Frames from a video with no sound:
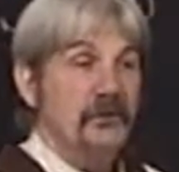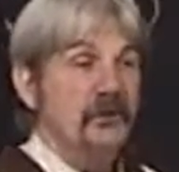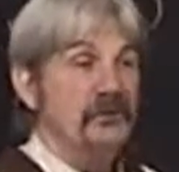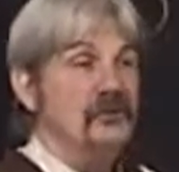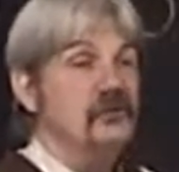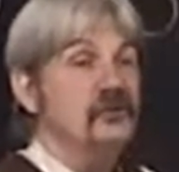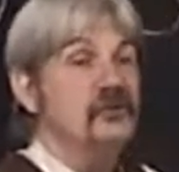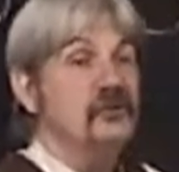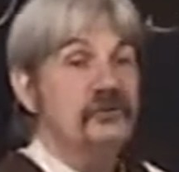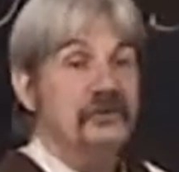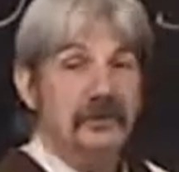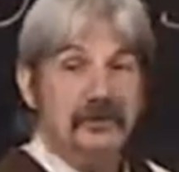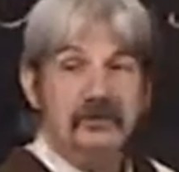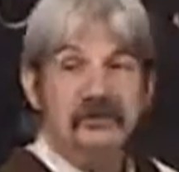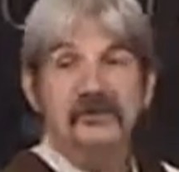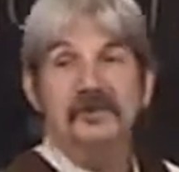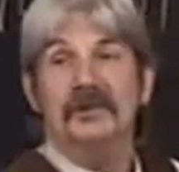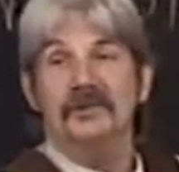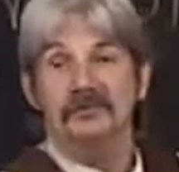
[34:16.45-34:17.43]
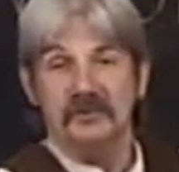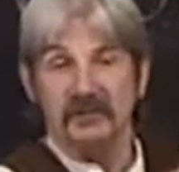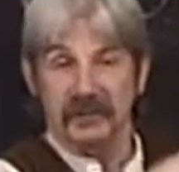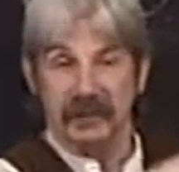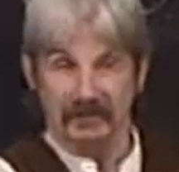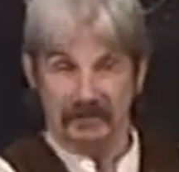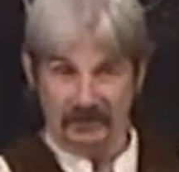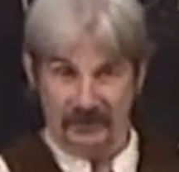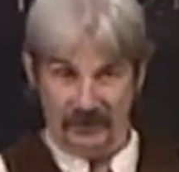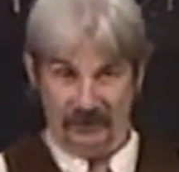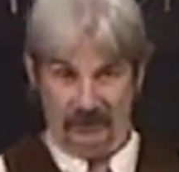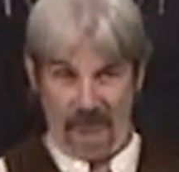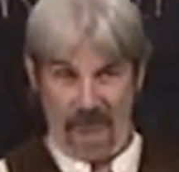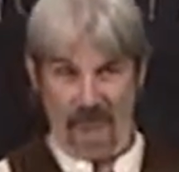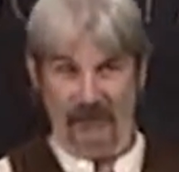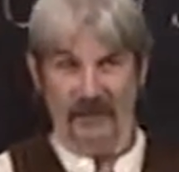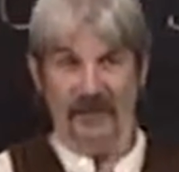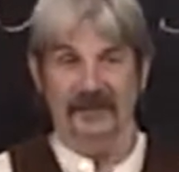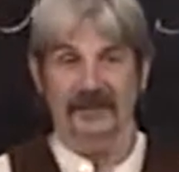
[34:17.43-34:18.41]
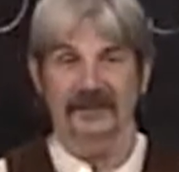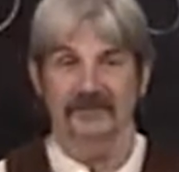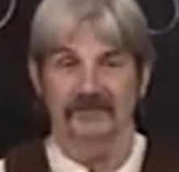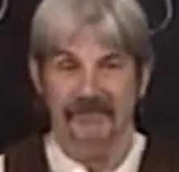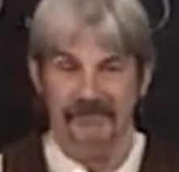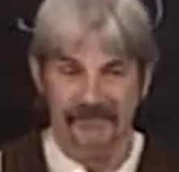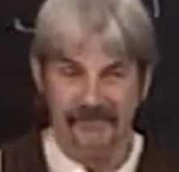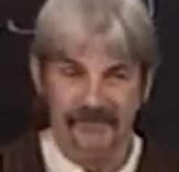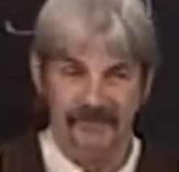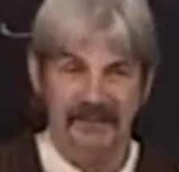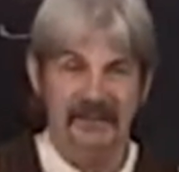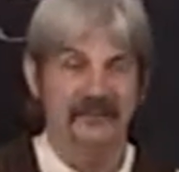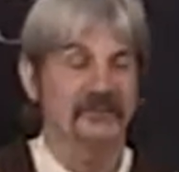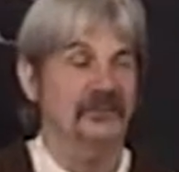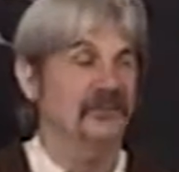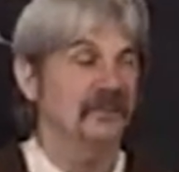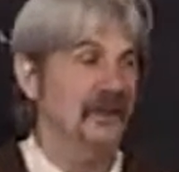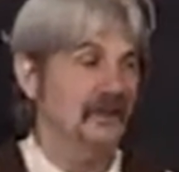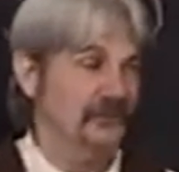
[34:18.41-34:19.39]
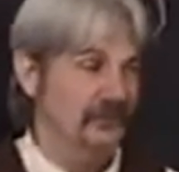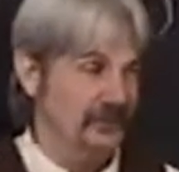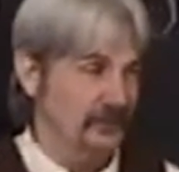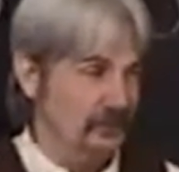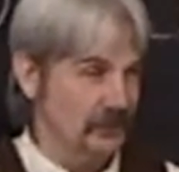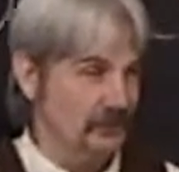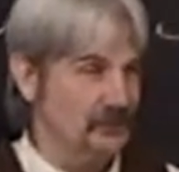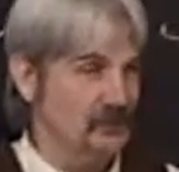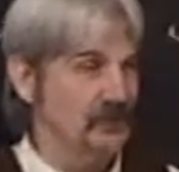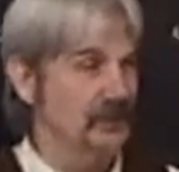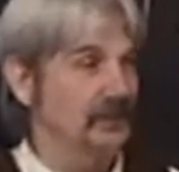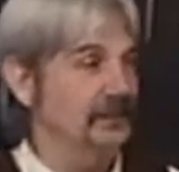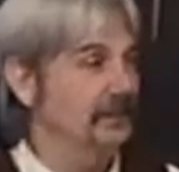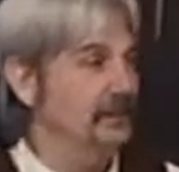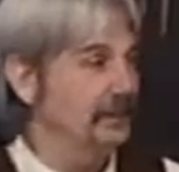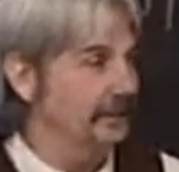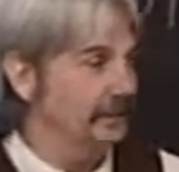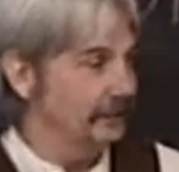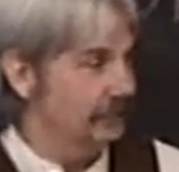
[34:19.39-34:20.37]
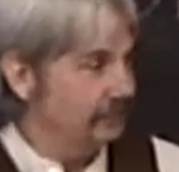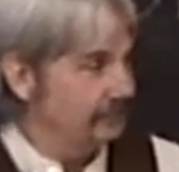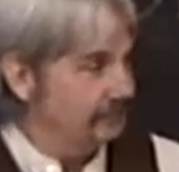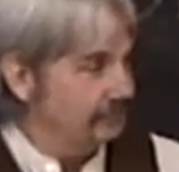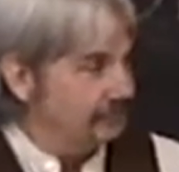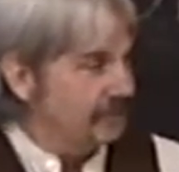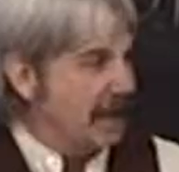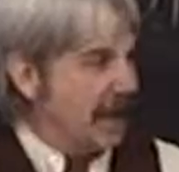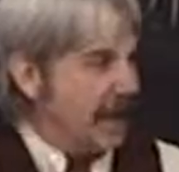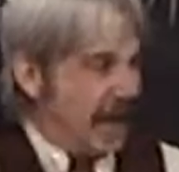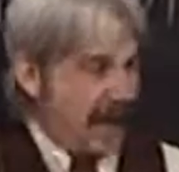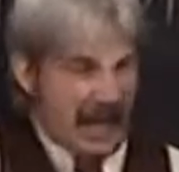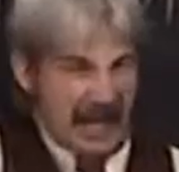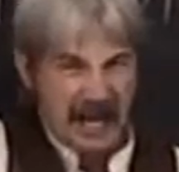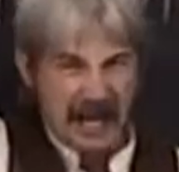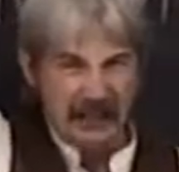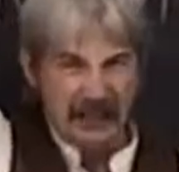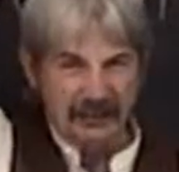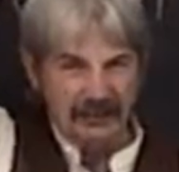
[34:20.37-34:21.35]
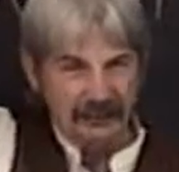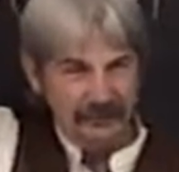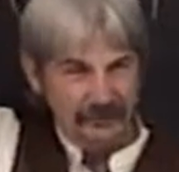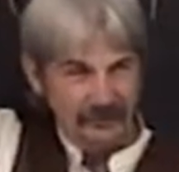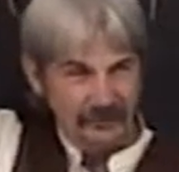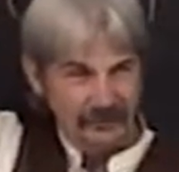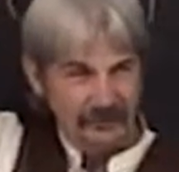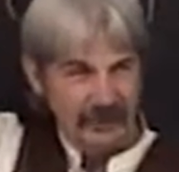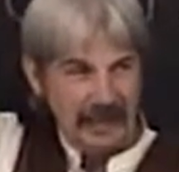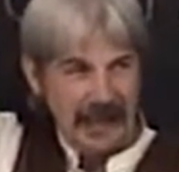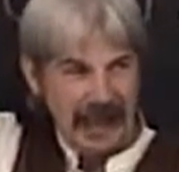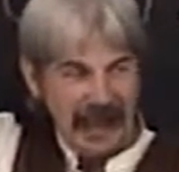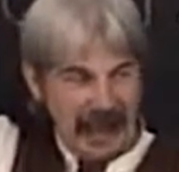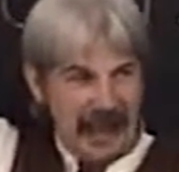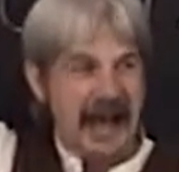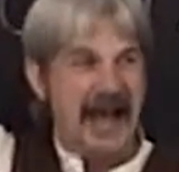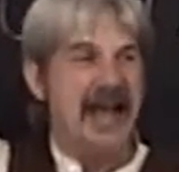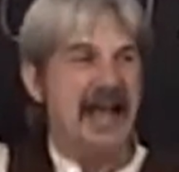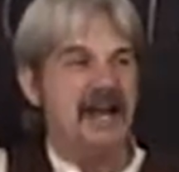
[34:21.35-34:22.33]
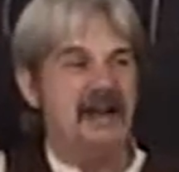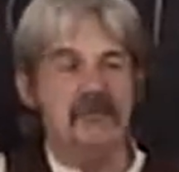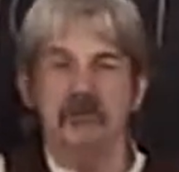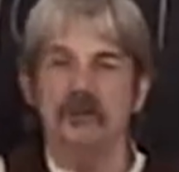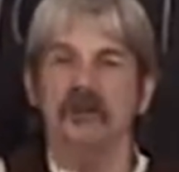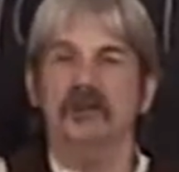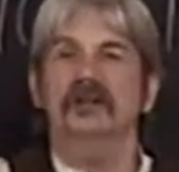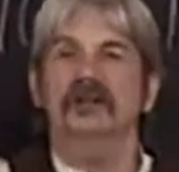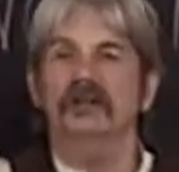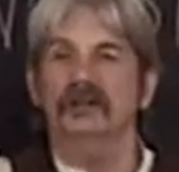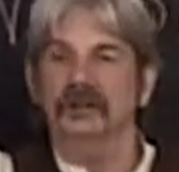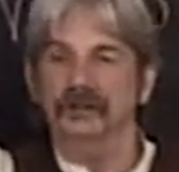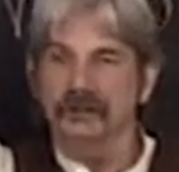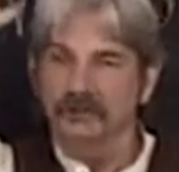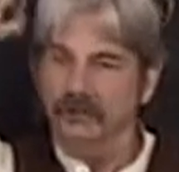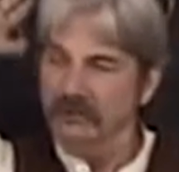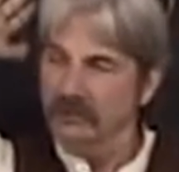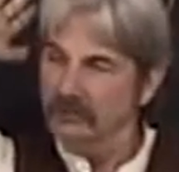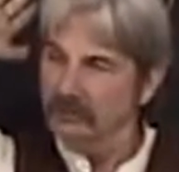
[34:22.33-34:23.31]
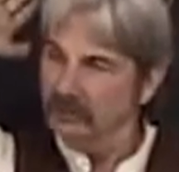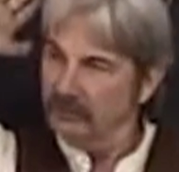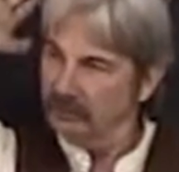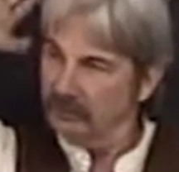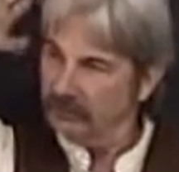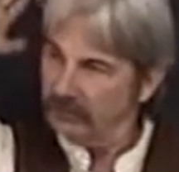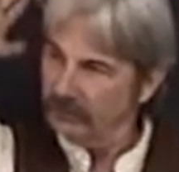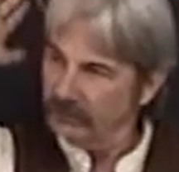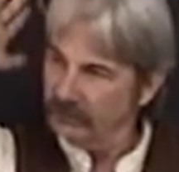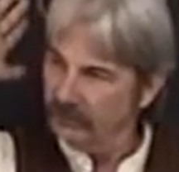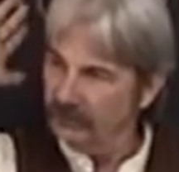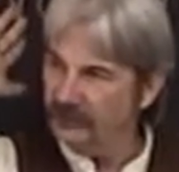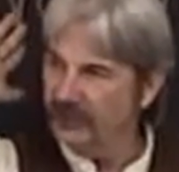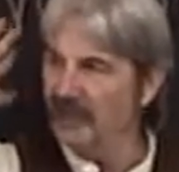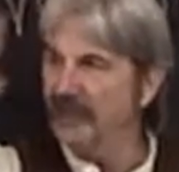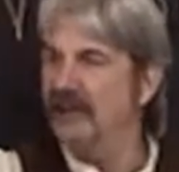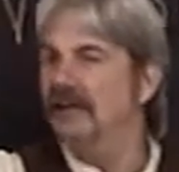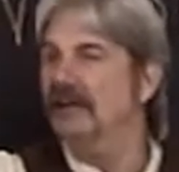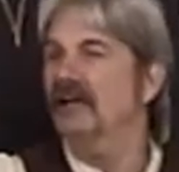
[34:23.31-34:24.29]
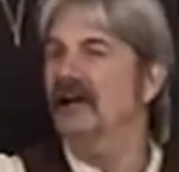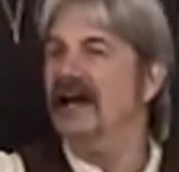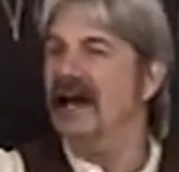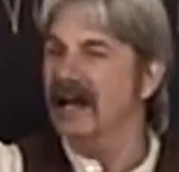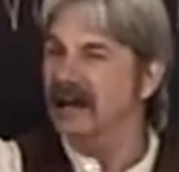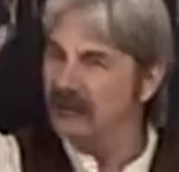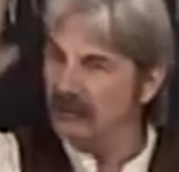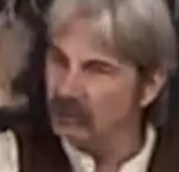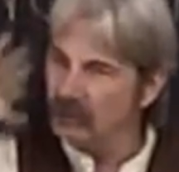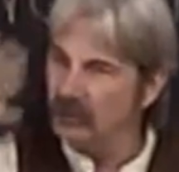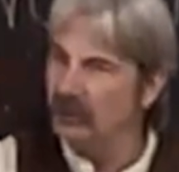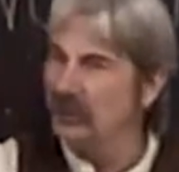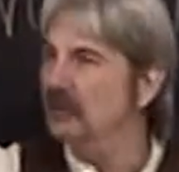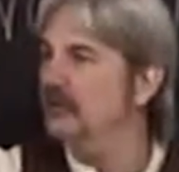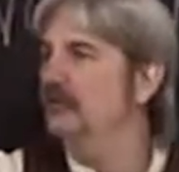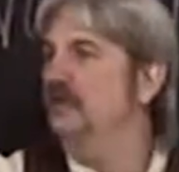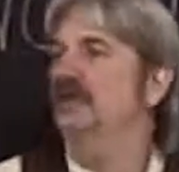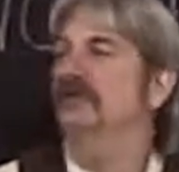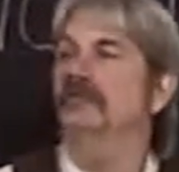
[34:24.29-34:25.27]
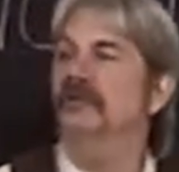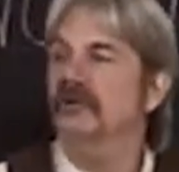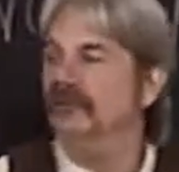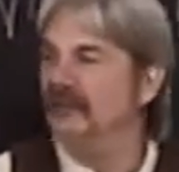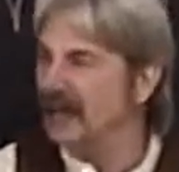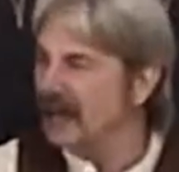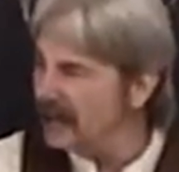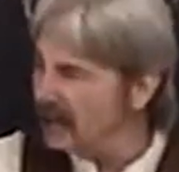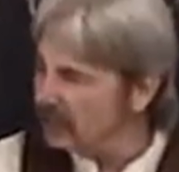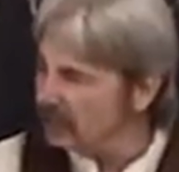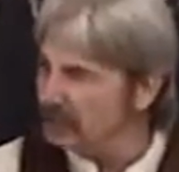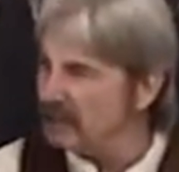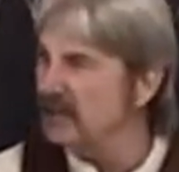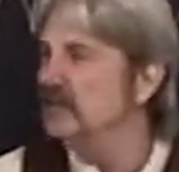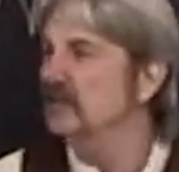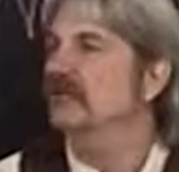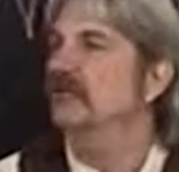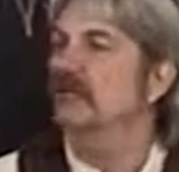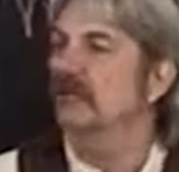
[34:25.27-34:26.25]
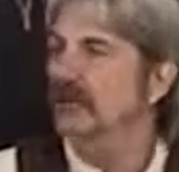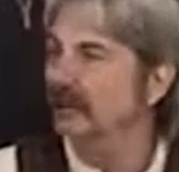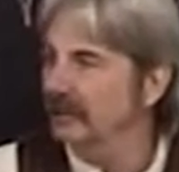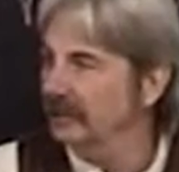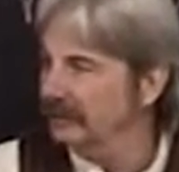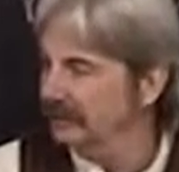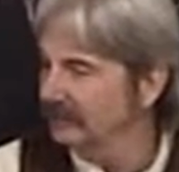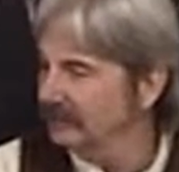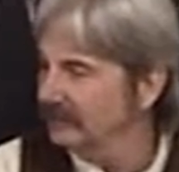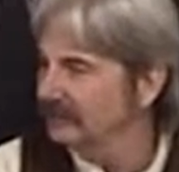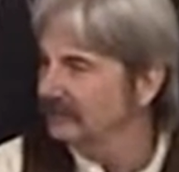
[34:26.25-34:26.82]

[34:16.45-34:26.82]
But Judah steps up to the plate. He says, "I see what's needed here. I'll I will stay here. I will go into prison. I'll be the one